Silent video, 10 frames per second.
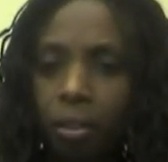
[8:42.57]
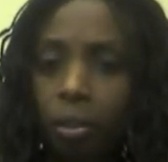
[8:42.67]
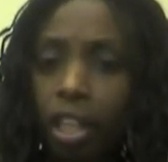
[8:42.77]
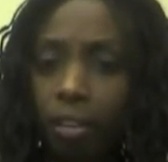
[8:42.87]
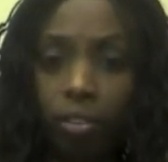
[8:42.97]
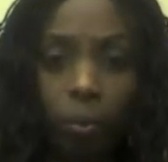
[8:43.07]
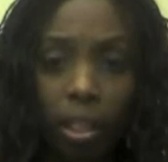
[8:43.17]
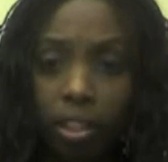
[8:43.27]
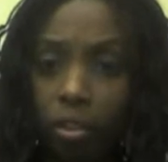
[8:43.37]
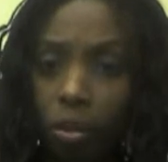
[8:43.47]
You definitely
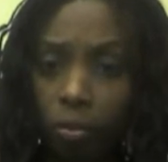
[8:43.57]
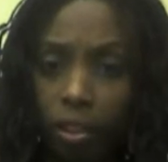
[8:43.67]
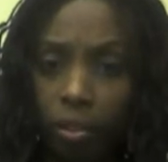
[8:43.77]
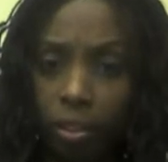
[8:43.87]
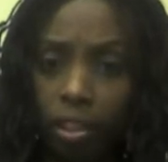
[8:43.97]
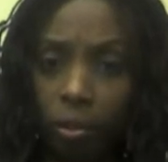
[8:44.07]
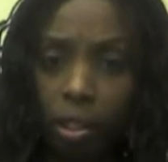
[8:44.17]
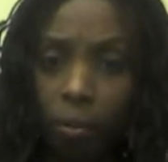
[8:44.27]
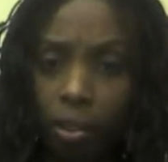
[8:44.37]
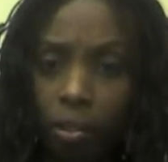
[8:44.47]
watched the whole video. Didn't you
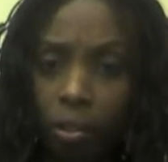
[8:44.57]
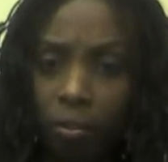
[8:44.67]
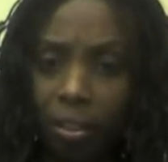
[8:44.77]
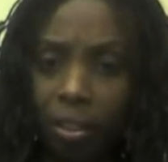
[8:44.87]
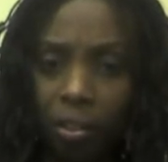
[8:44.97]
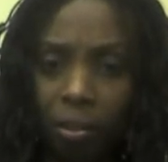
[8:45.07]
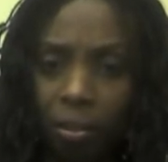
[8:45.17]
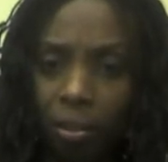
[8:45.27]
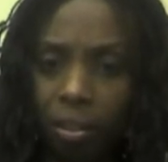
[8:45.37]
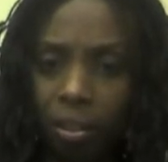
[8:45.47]
not watch the whole video?